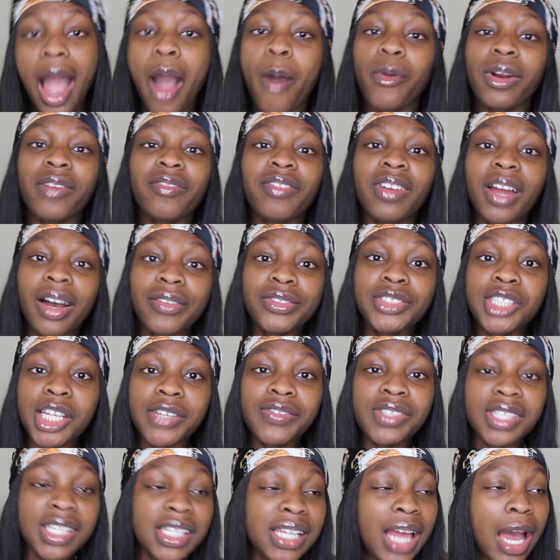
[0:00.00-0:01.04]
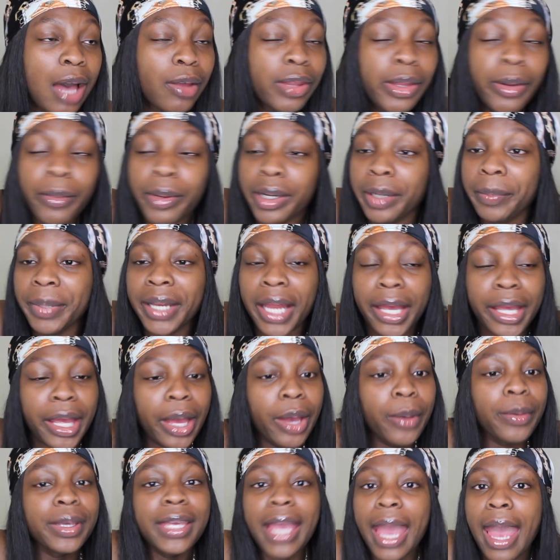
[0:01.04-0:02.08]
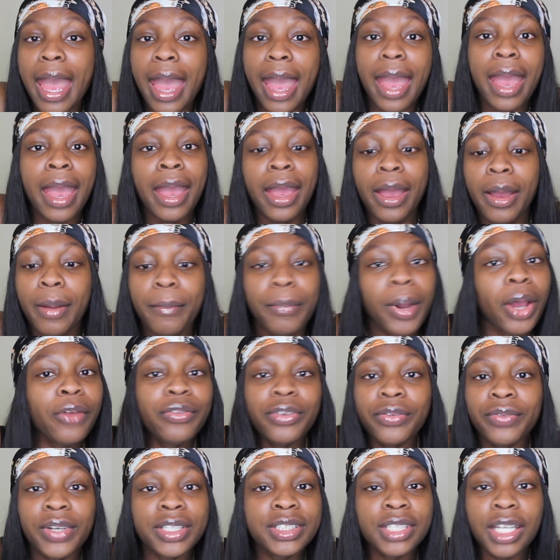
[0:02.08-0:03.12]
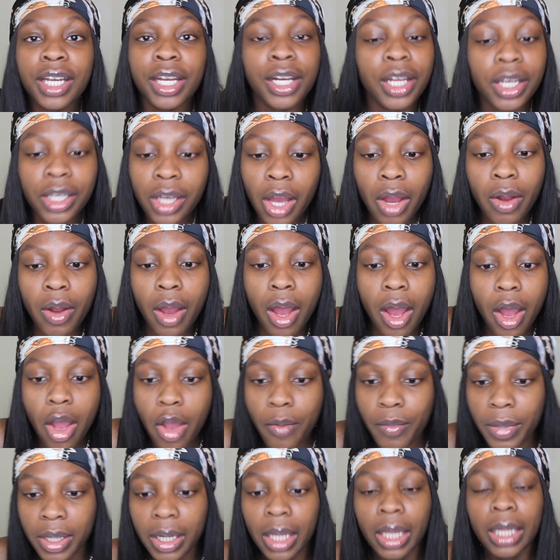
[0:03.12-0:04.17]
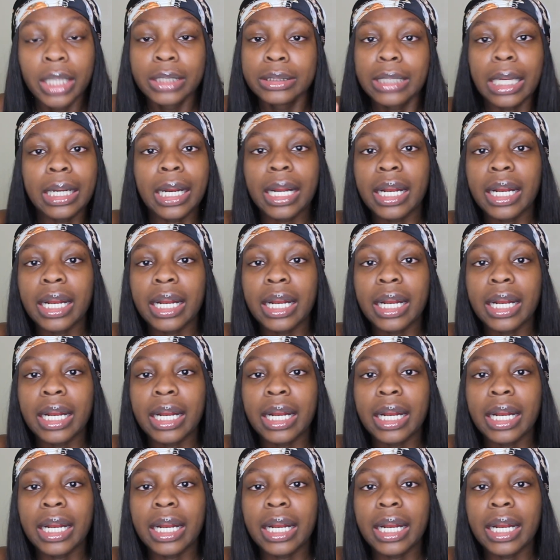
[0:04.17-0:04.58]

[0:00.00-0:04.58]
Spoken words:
I would have loved to have seen how they were gonna be like, oh yeah, both of us are gonna go home and da